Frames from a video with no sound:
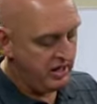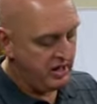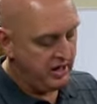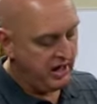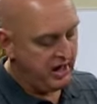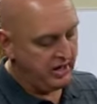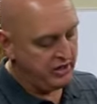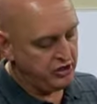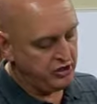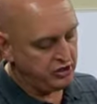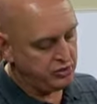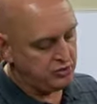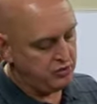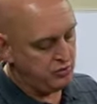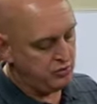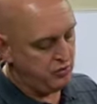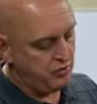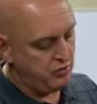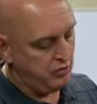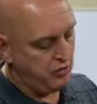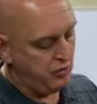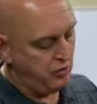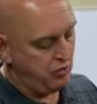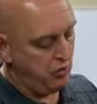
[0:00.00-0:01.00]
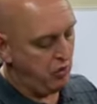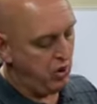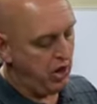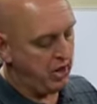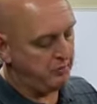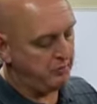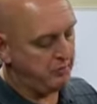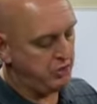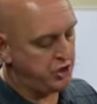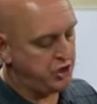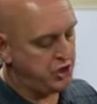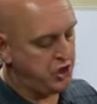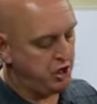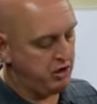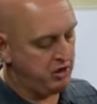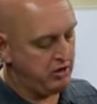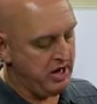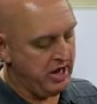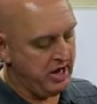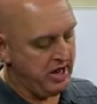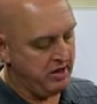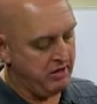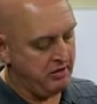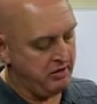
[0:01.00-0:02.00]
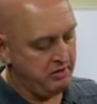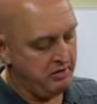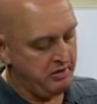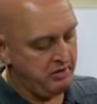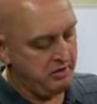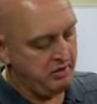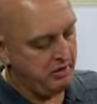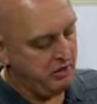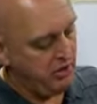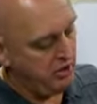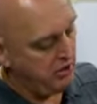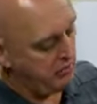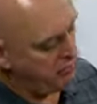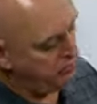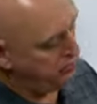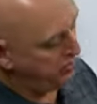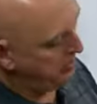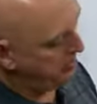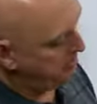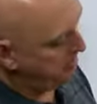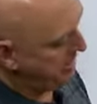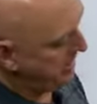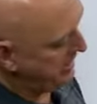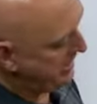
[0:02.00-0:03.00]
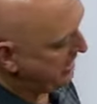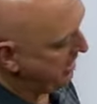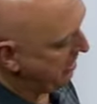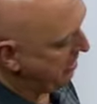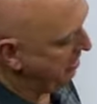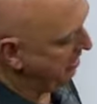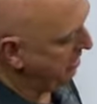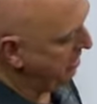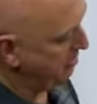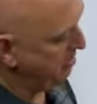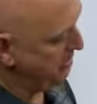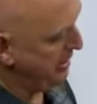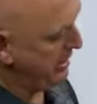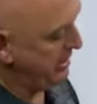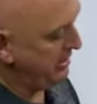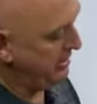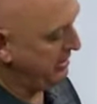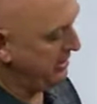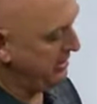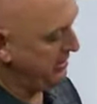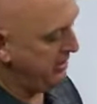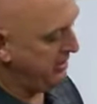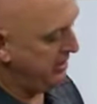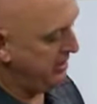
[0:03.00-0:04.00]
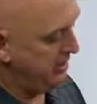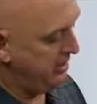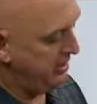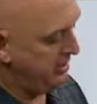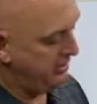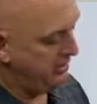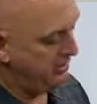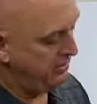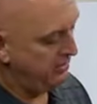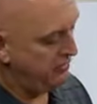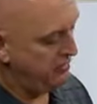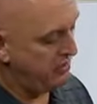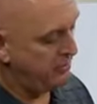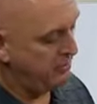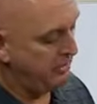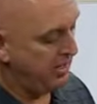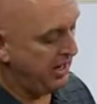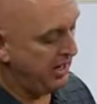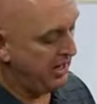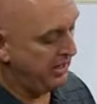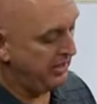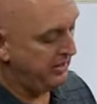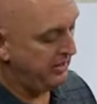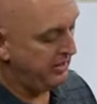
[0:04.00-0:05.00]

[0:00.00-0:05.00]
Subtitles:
And just wipe the shear down, rub back here a little bit, rub back.